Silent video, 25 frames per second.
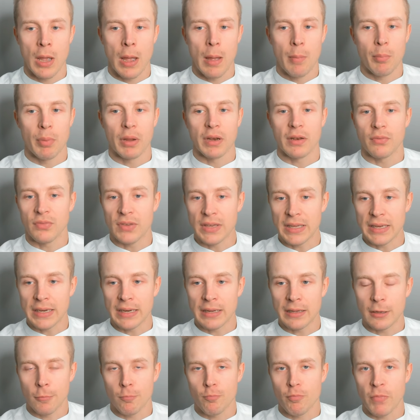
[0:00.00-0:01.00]
but
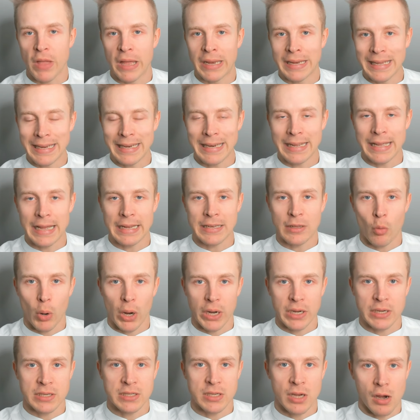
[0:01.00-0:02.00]
feeding and eating at the
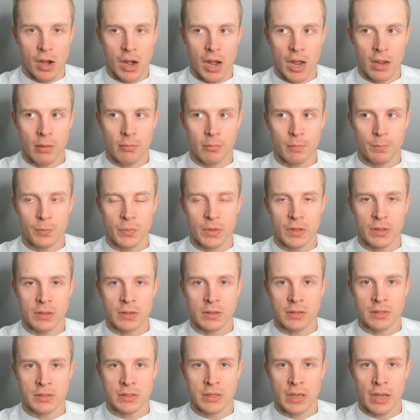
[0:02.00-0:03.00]
right time
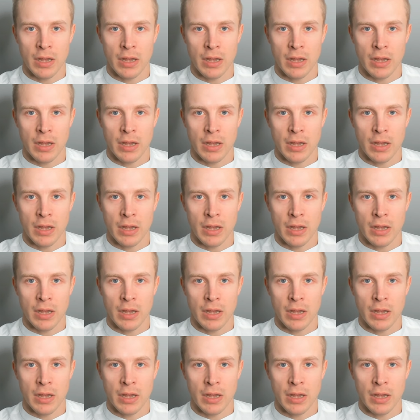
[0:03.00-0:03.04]
is,